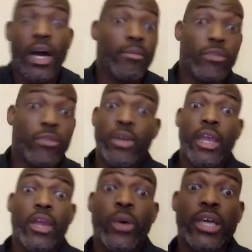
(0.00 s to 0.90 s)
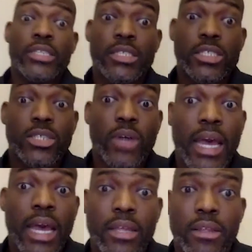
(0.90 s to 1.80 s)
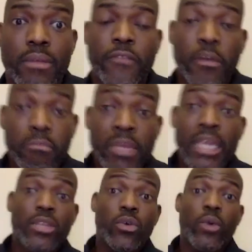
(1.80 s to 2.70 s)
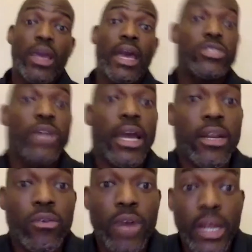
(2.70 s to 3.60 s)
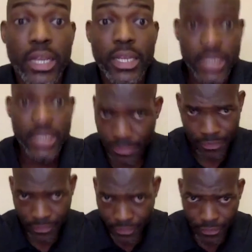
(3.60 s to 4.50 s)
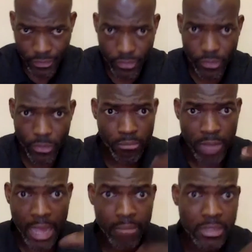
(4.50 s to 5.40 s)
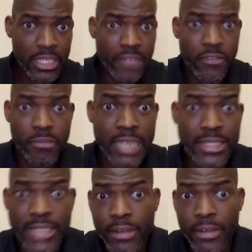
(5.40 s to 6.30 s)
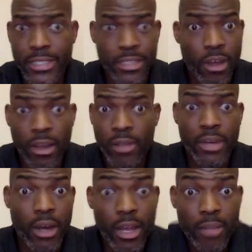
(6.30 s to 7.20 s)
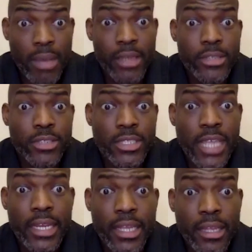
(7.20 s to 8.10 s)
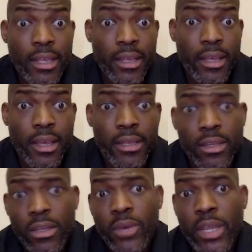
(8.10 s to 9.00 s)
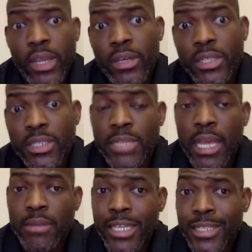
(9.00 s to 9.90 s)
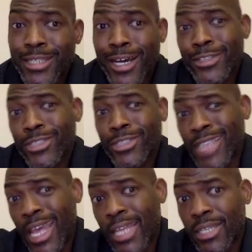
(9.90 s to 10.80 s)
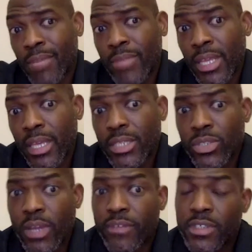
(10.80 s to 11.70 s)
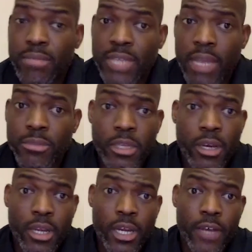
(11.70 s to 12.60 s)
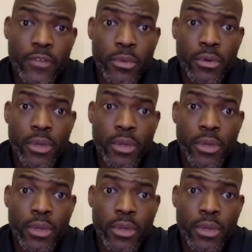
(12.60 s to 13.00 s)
Great question. So for me, the way I try to run it is my belief and my standard is all about understanding. And the only way you're going to sometimes get to understand something is you have to sometimes be uncomfortable.